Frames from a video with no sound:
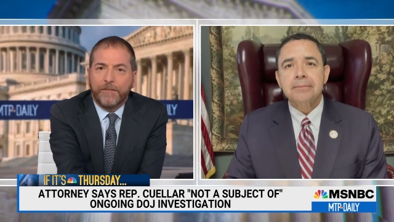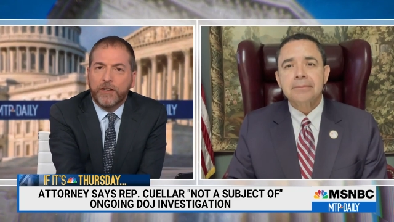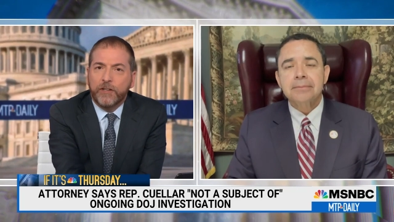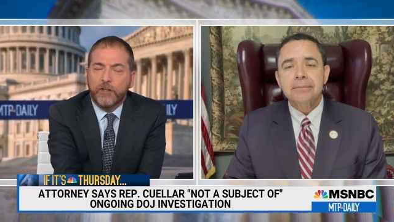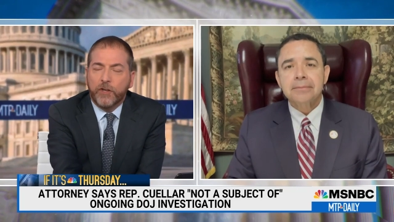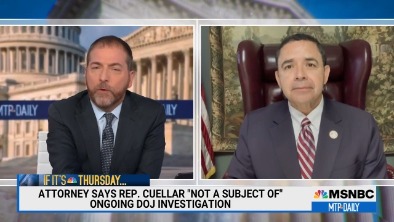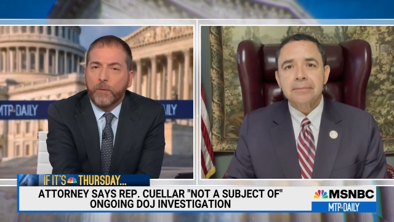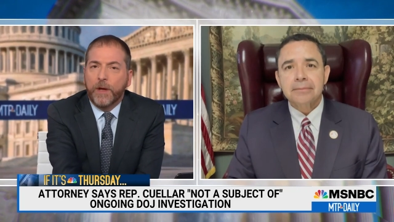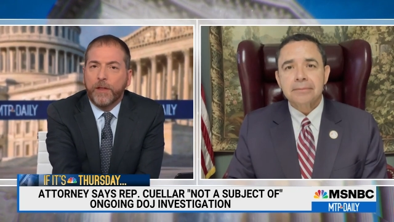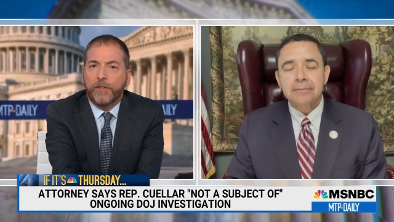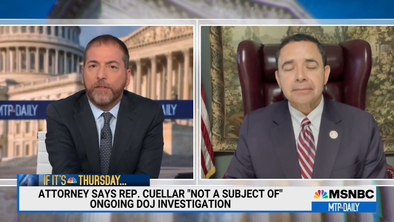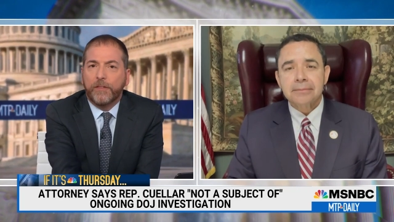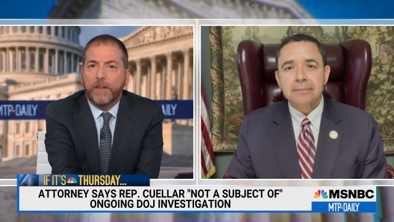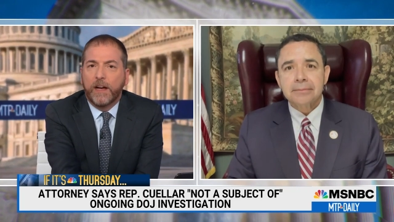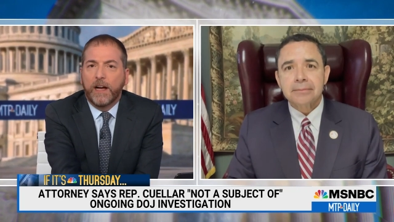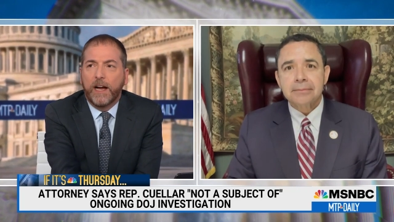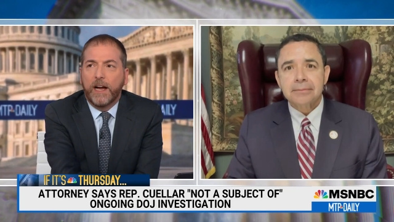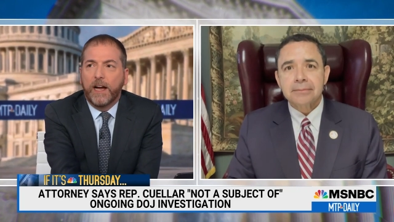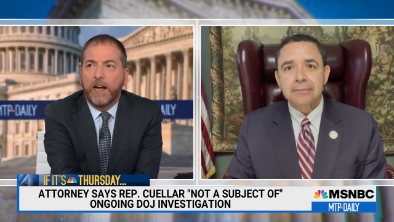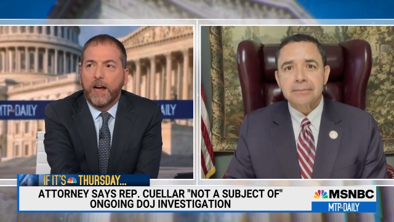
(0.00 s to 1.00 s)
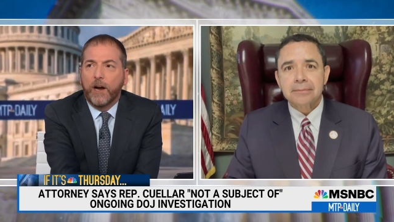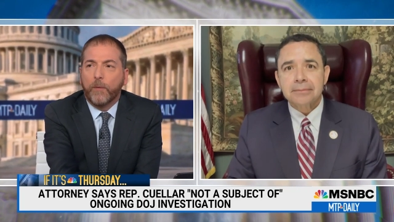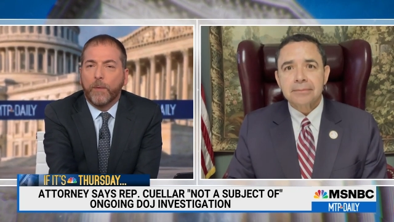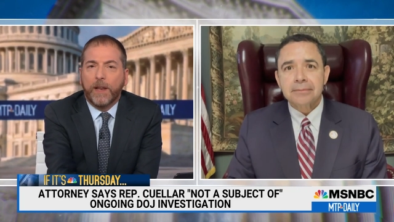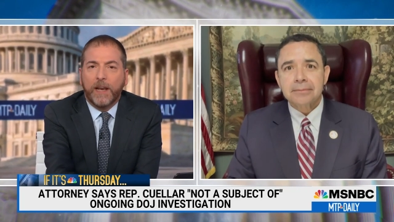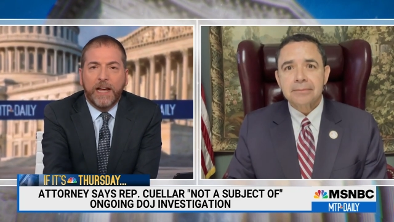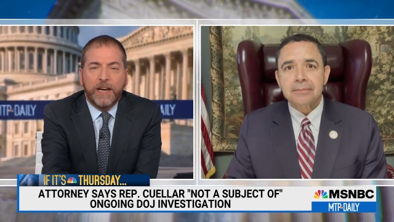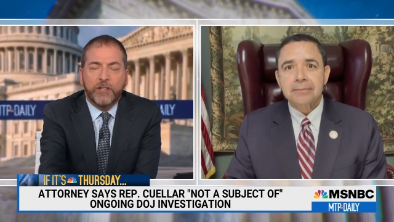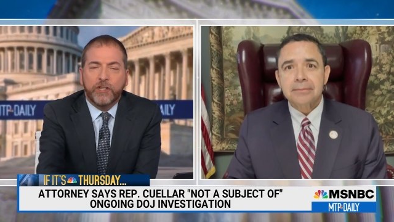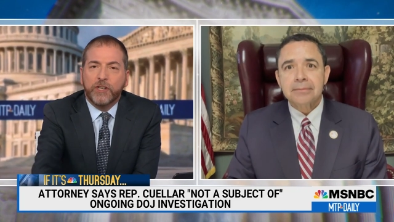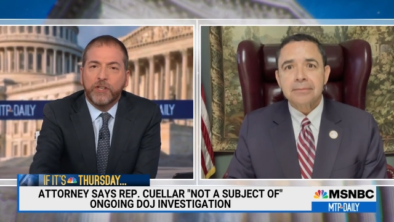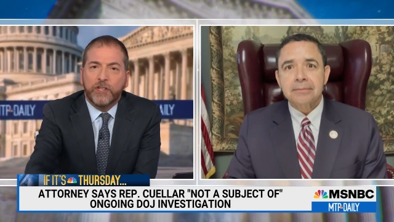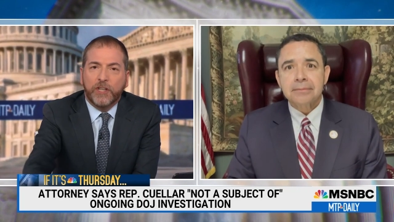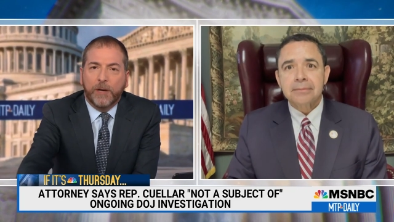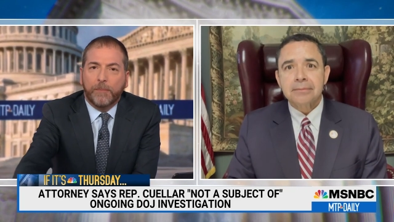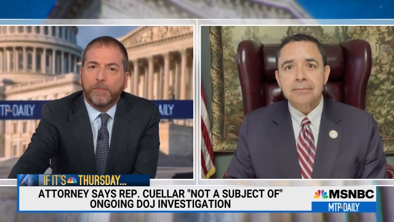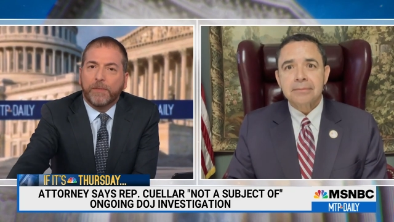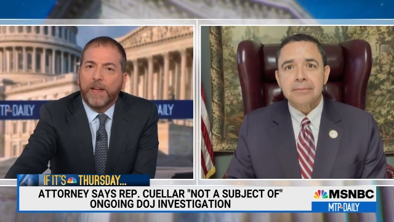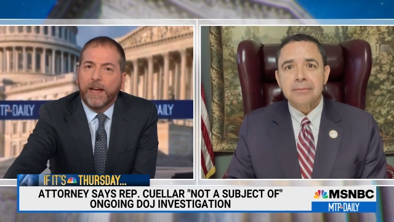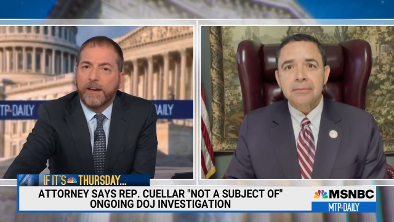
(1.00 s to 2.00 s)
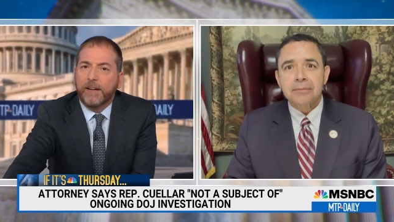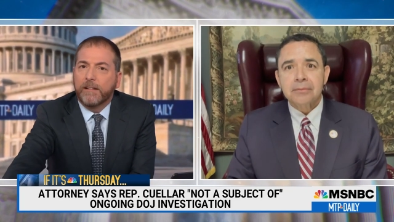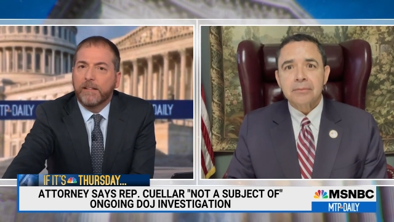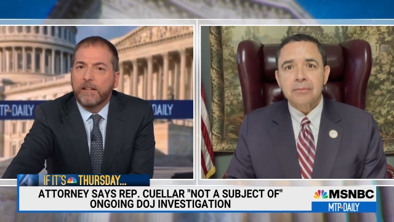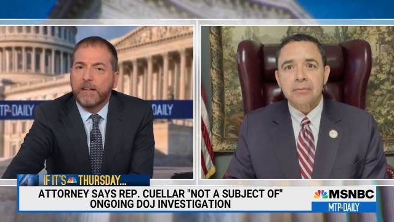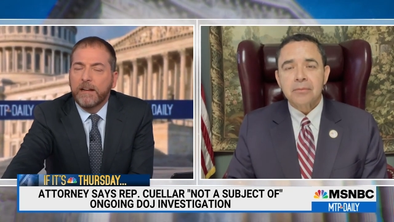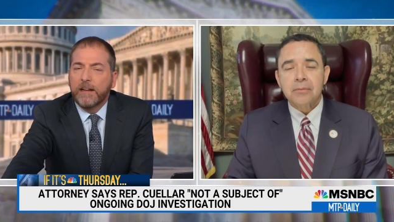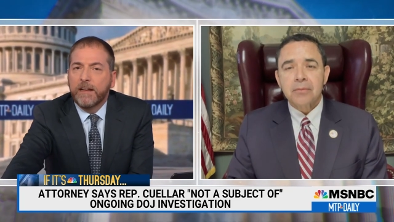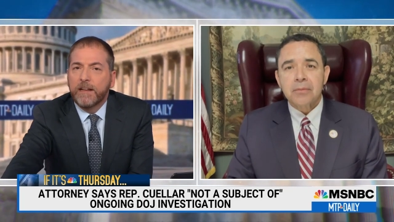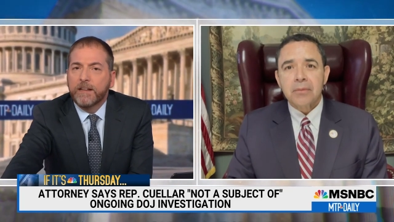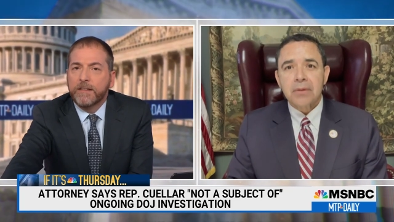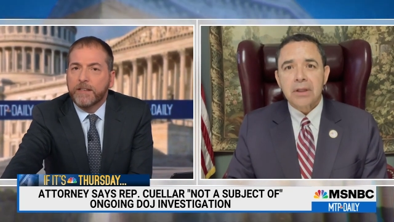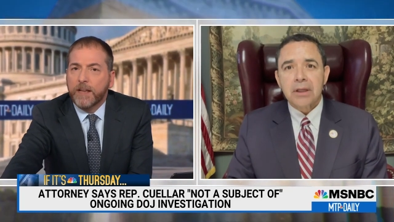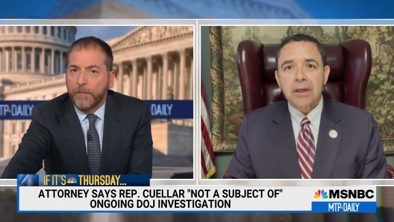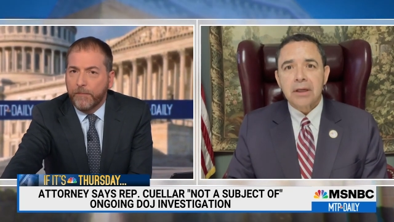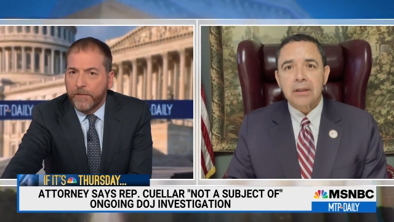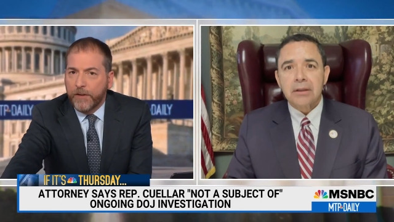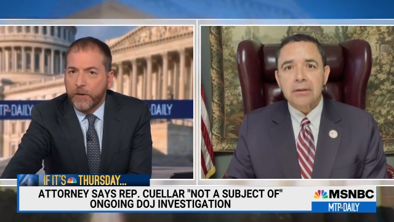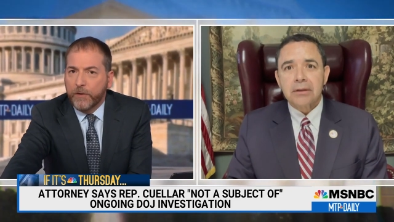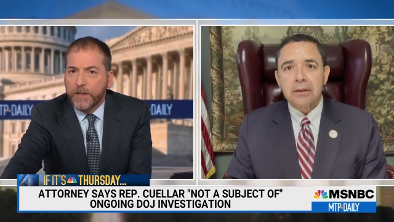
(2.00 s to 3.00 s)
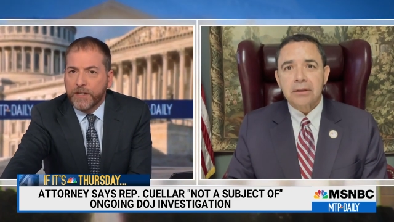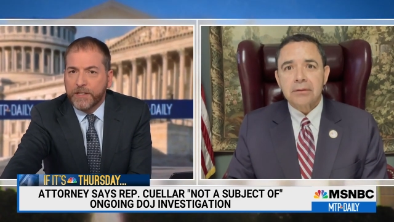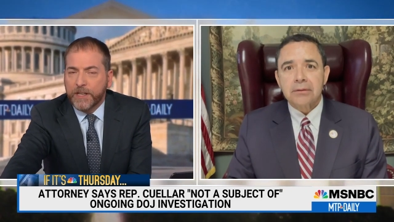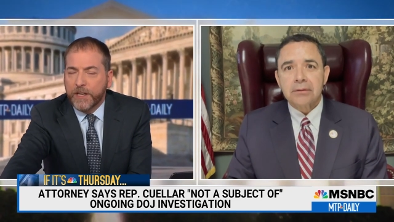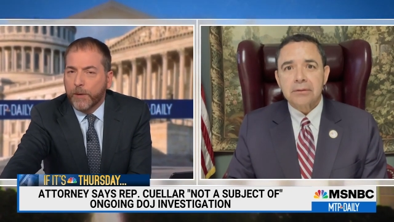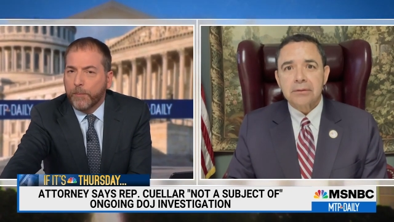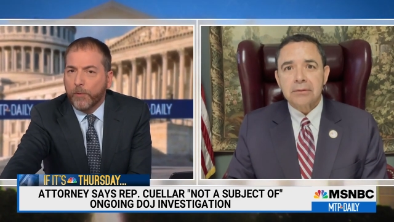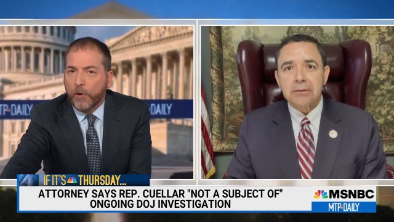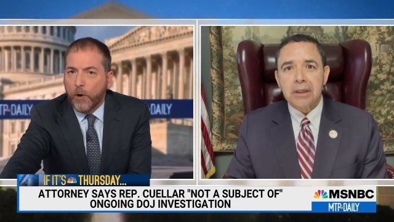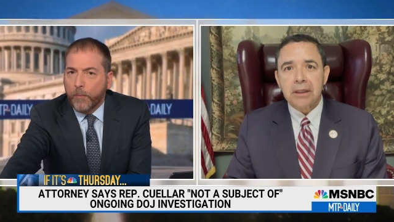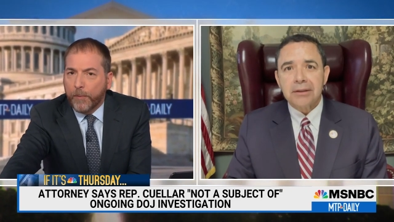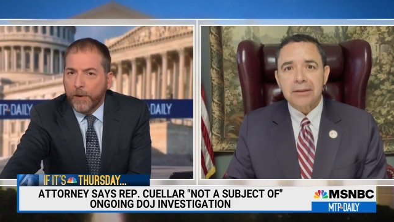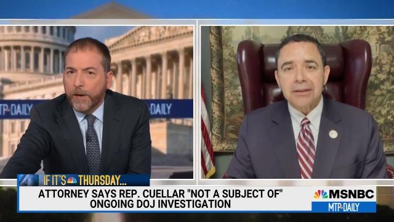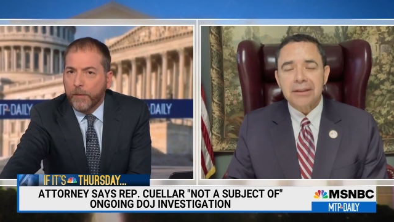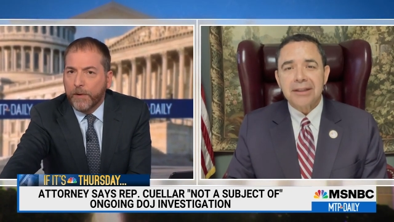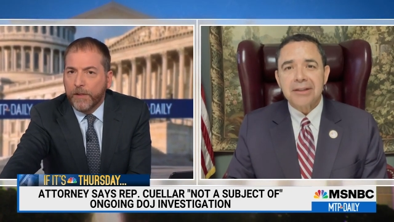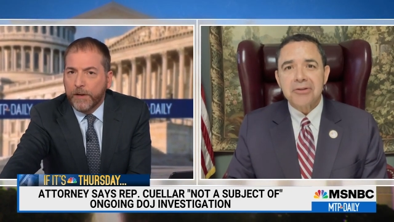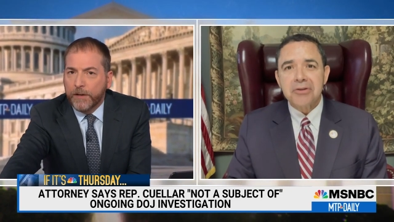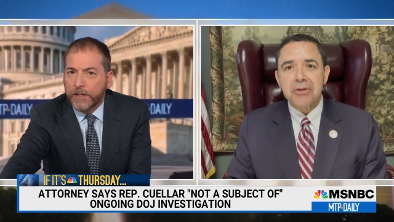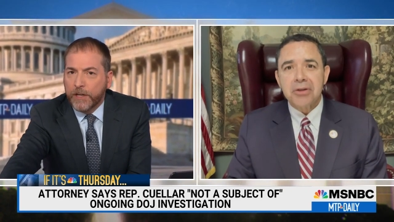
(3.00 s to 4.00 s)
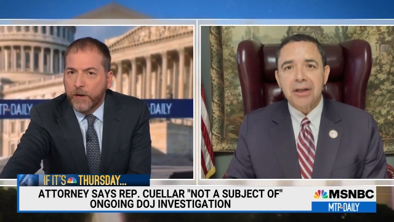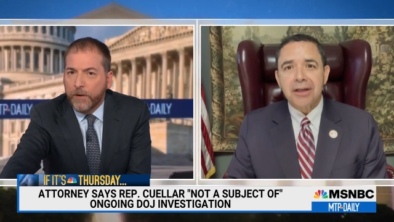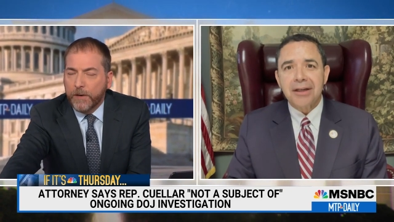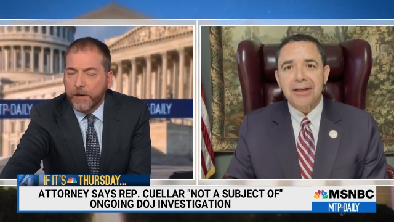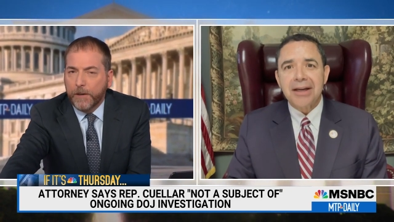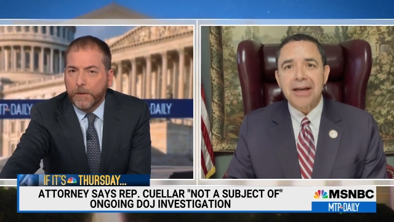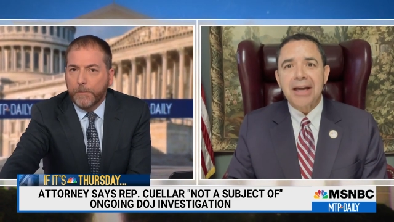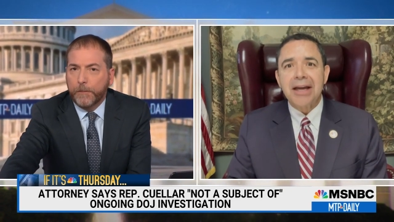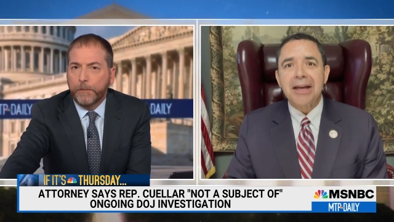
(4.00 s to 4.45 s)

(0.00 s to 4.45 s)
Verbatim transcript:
Speaker 1: to do with uh, a relationship that some viewed as inappropriate with a donor?